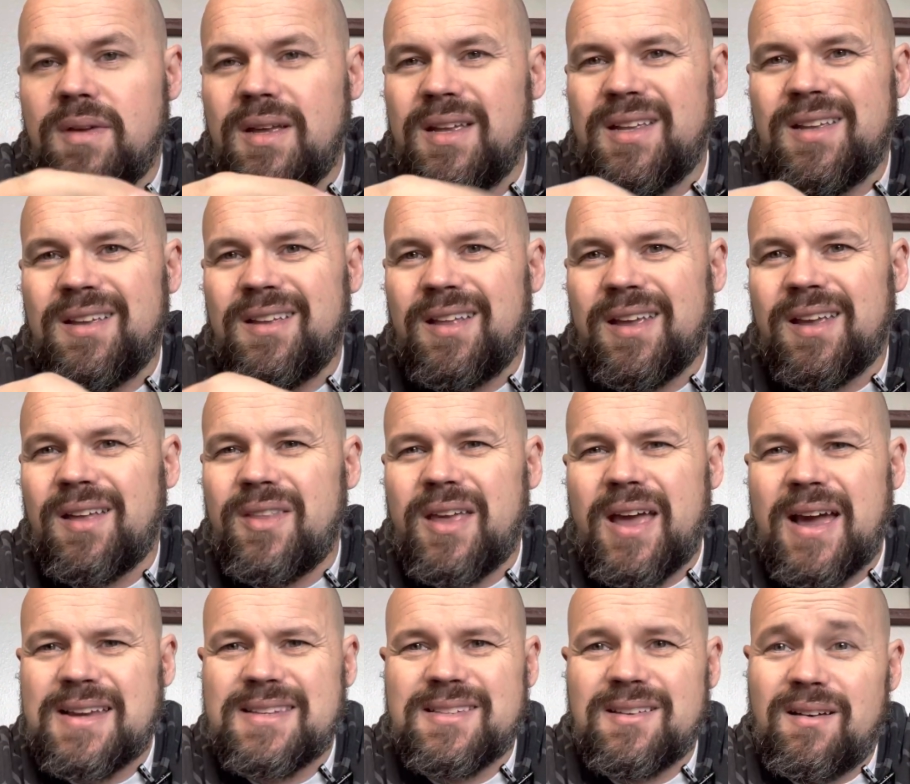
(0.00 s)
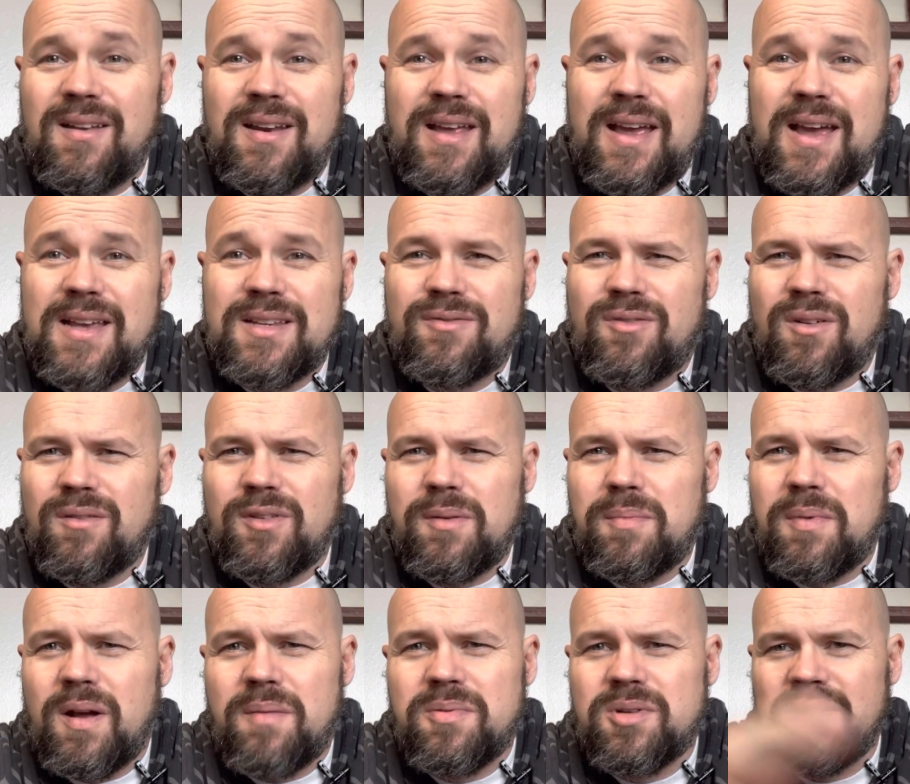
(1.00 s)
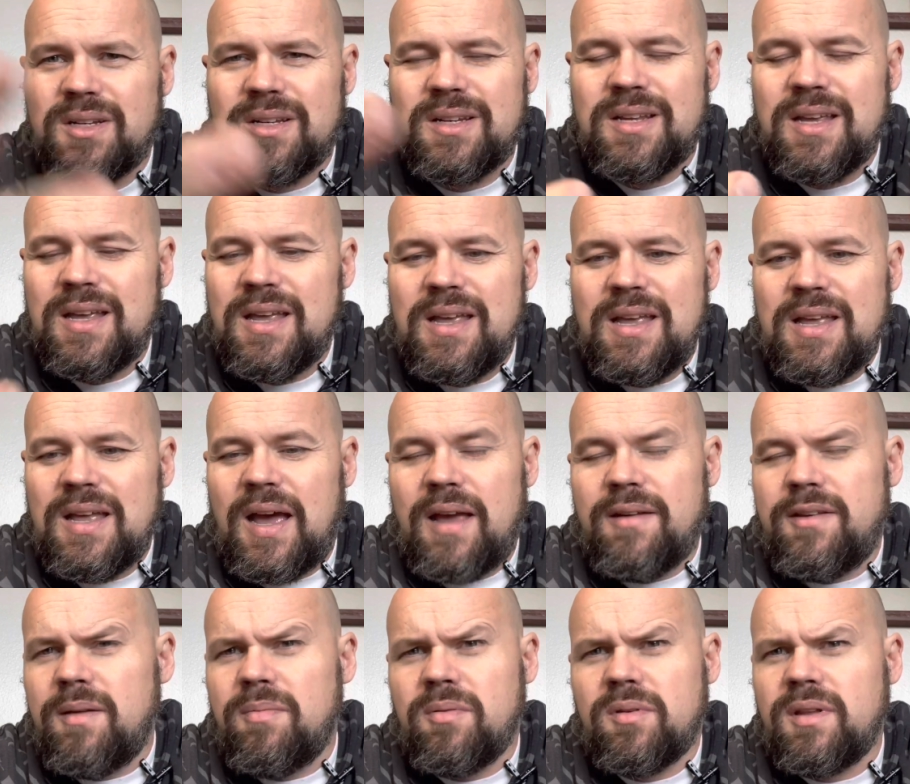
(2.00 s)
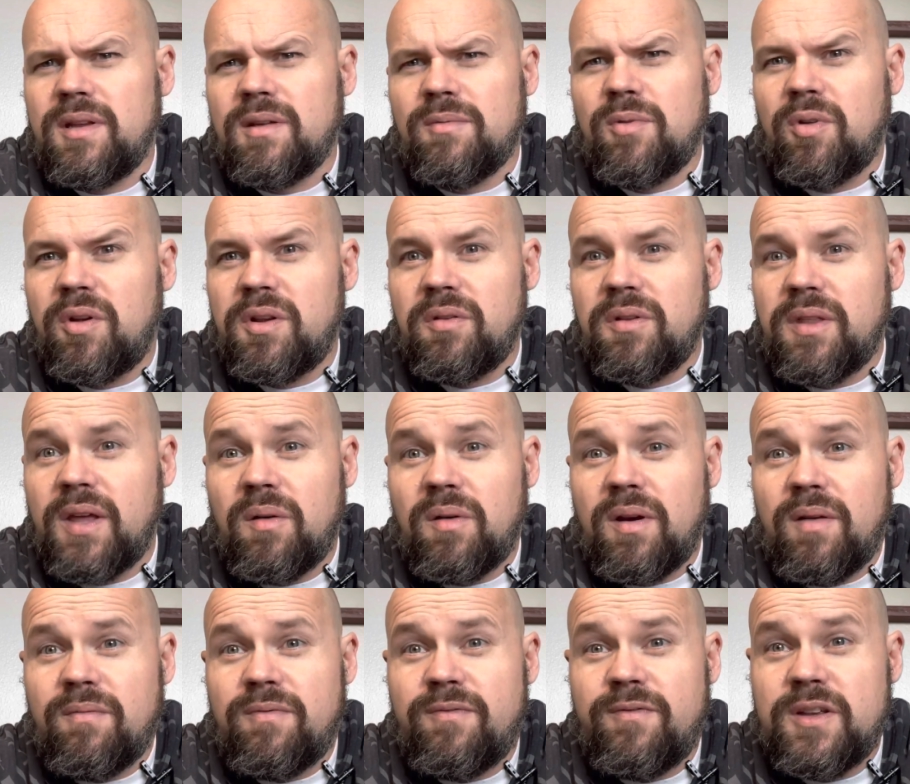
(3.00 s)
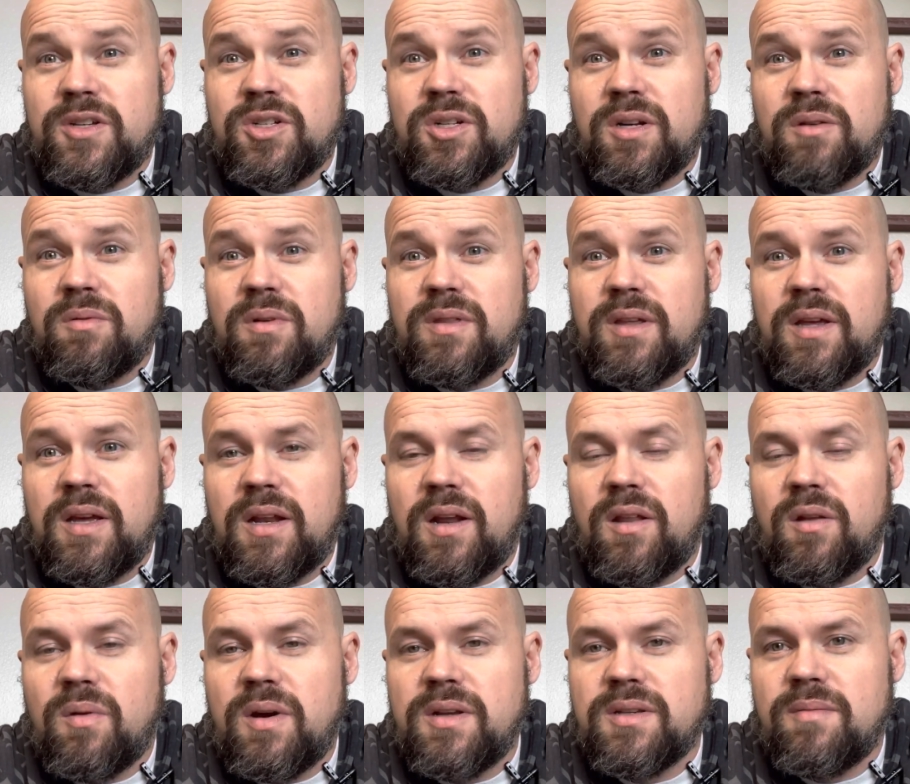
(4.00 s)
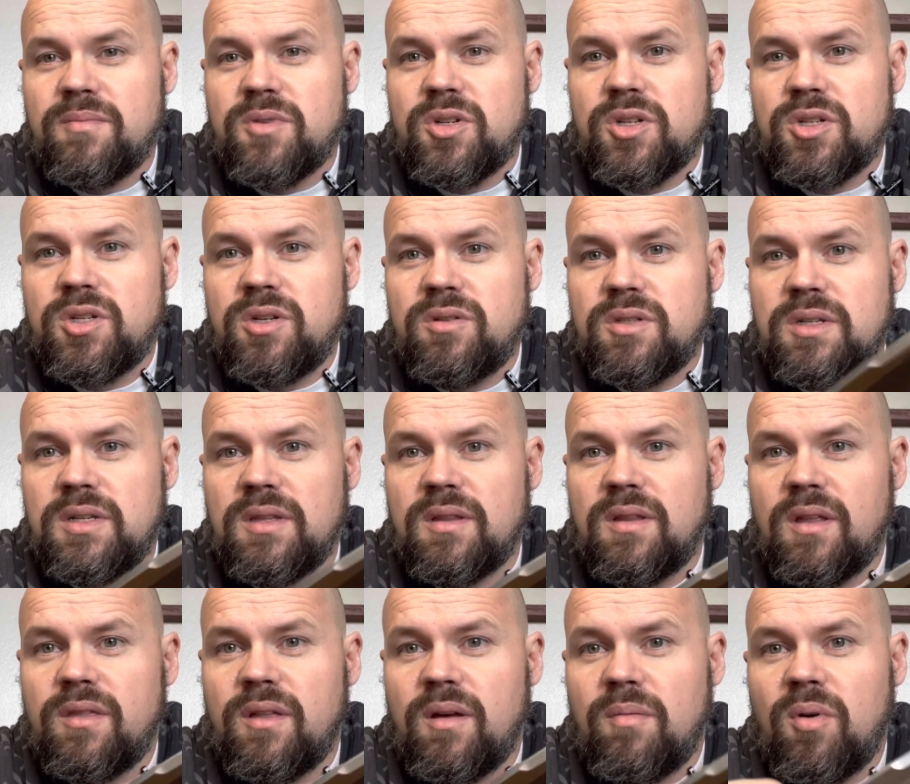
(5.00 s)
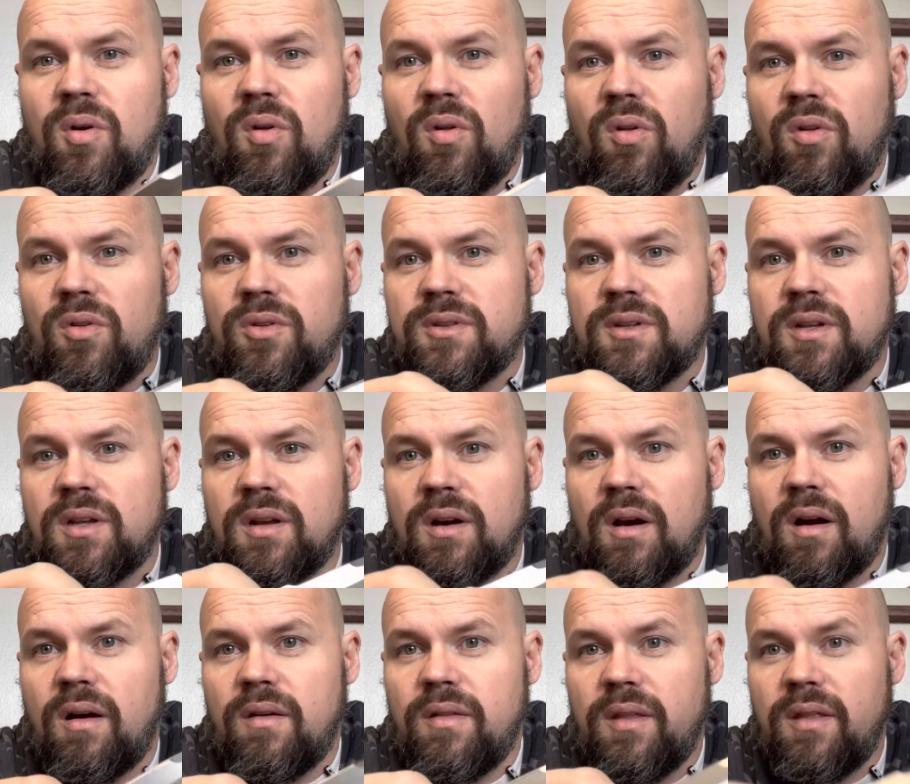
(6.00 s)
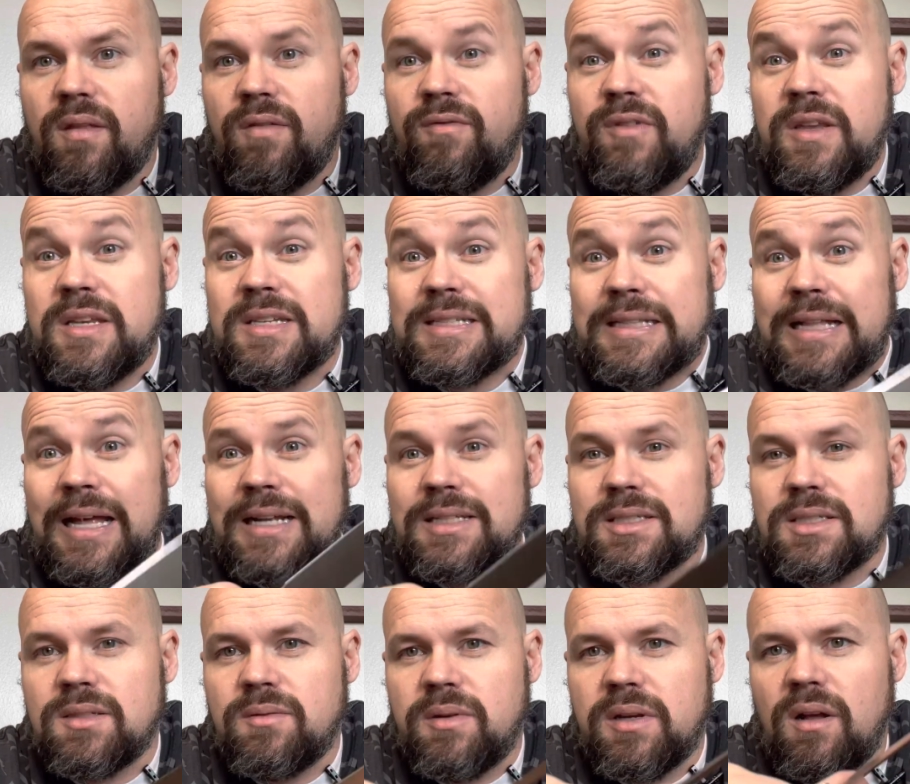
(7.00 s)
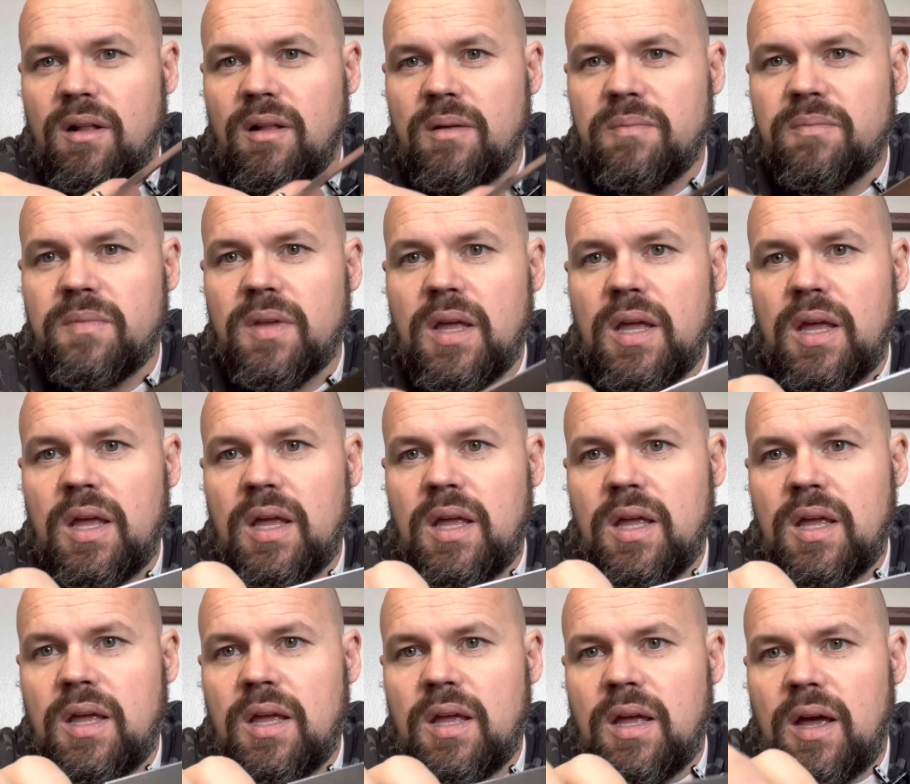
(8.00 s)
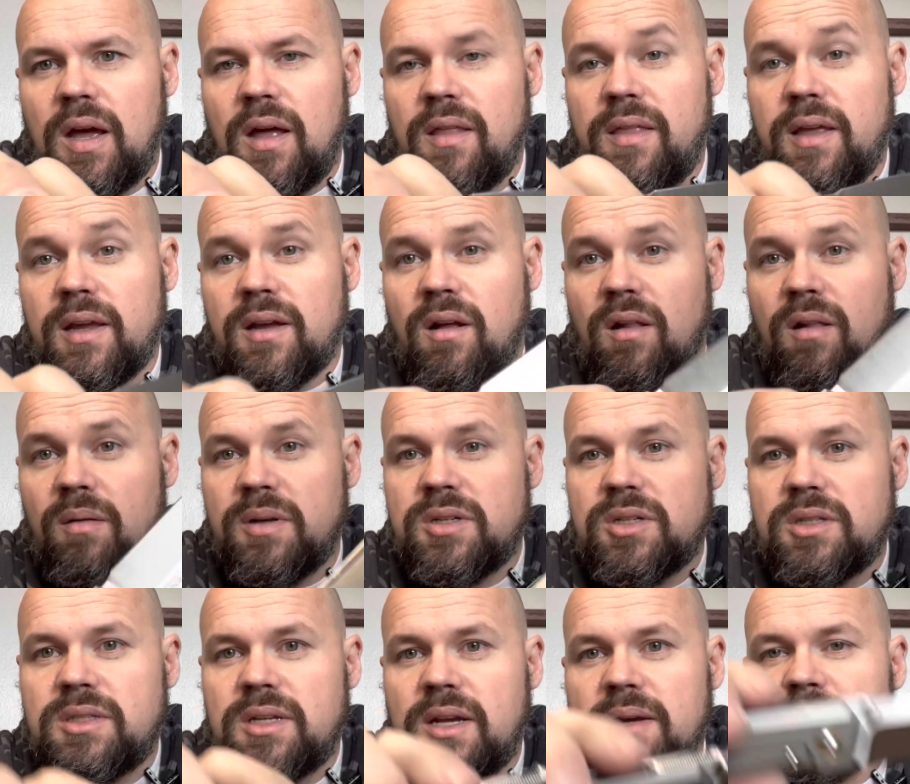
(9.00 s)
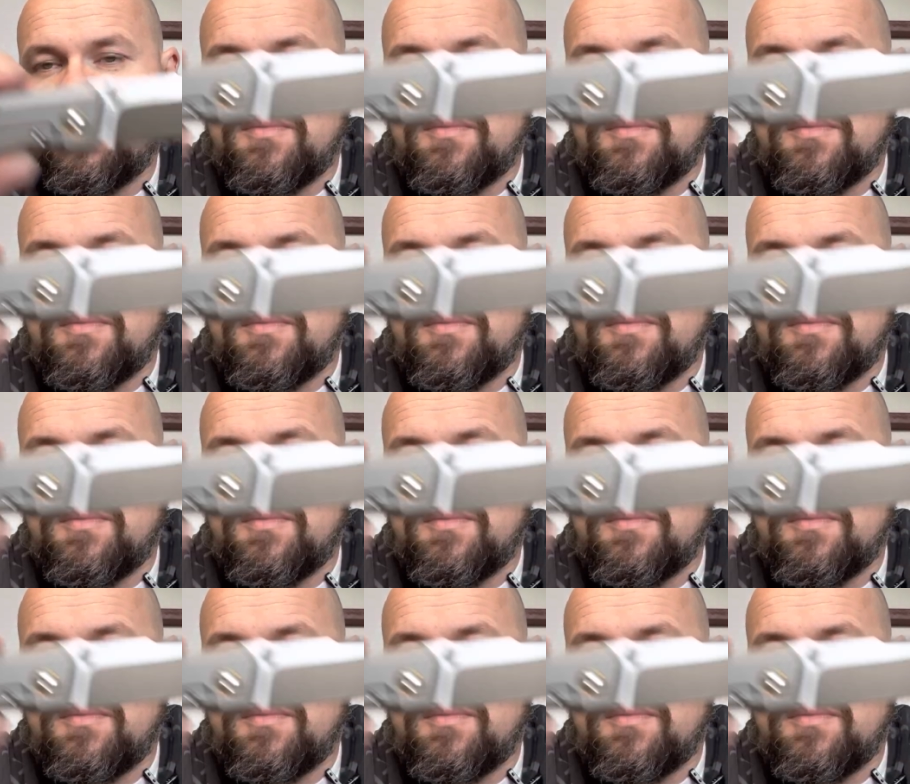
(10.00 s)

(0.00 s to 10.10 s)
like on the Axon, it has a front flipping option. I typically am only doing that when I'm fidgeting with it. Otherwise, I'm just using the thumb holes, or the V-slots, we call them. They call them, I should say.